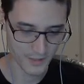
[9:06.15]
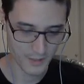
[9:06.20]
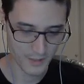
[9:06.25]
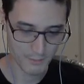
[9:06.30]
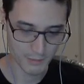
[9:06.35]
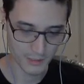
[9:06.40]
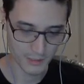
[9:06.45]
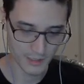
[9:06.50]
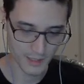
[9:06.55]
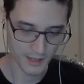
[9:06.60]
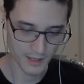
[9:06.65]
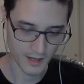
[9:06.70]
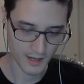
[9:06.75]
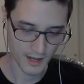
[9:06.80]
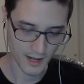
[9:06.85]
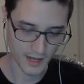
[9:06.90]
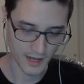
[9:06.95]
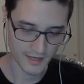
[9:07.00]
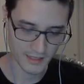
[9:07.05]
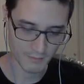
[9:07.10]
But
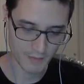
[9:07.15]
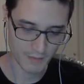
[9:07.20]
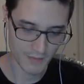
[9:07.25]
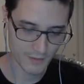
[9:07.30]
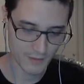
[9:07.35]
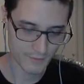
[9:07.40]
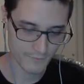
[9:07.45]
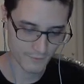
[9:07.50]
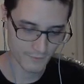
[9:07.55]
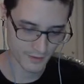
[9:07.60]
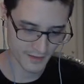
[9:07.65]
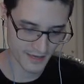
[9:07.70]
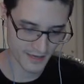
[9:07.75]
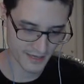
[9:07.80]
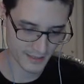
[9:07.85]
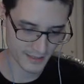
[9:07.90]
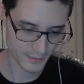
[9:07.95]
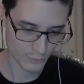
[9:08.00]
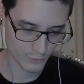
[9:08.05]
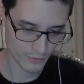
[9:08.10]
I can maybe forget
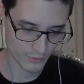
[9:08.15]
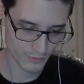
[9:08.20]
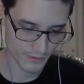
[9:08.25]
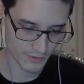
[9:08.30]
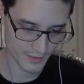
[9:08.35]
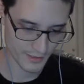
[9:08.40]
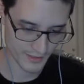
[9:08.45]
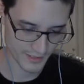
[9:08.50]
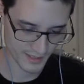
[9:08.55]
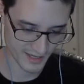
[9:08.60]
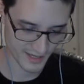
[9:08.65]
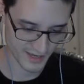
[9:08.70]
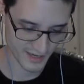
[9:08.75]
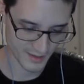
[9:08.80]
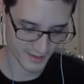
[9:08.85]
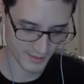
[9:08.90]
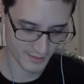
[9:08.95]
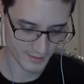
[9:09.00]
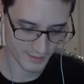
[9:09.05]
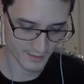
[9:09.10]
it with this guy.